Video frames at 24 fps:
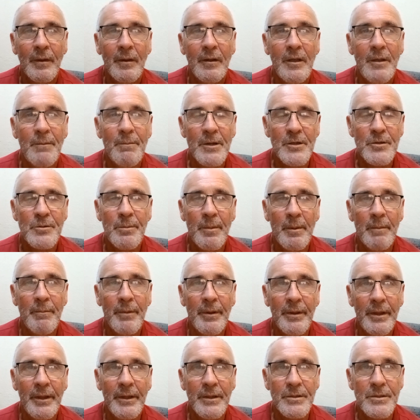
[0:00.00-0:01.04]
you must remember
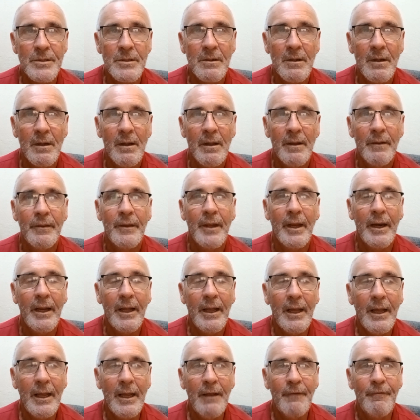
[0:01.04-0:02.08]
this, that
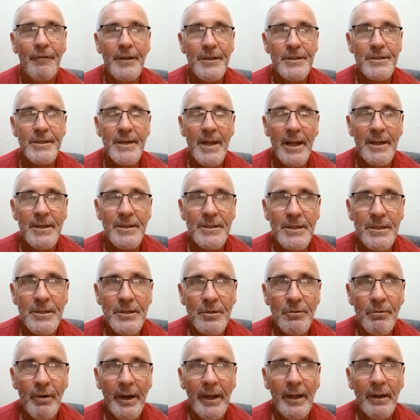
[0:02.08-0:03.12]
if he stands his
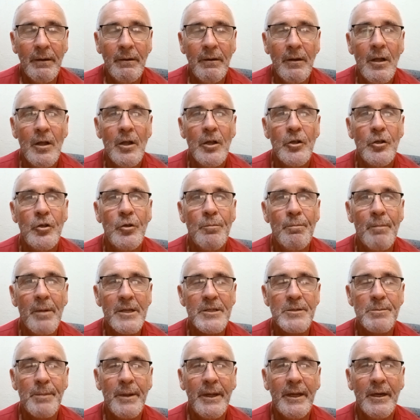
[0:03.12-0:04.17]
ground, you
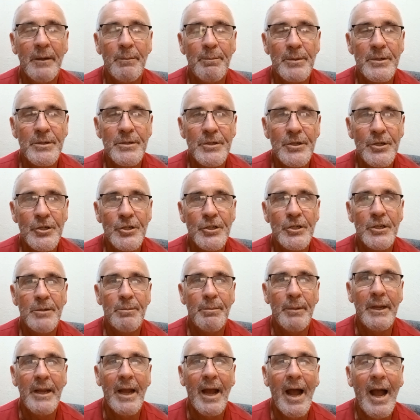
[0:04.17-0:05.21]
must be in a position to
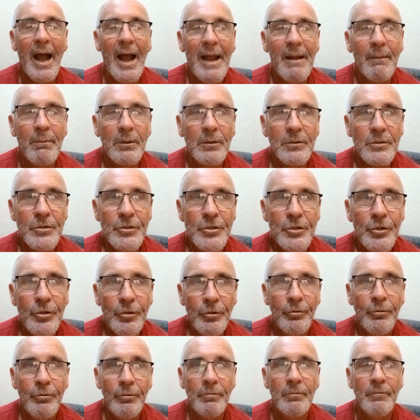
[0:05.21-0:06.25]
be able
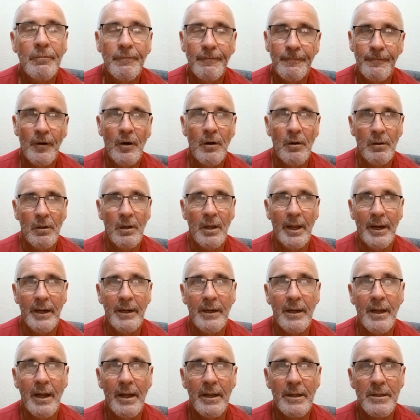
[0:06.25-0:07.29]
to file
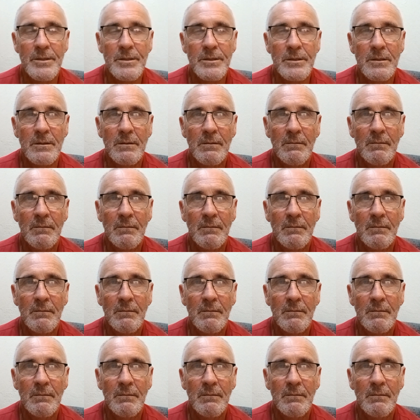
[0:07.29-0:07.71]
that case.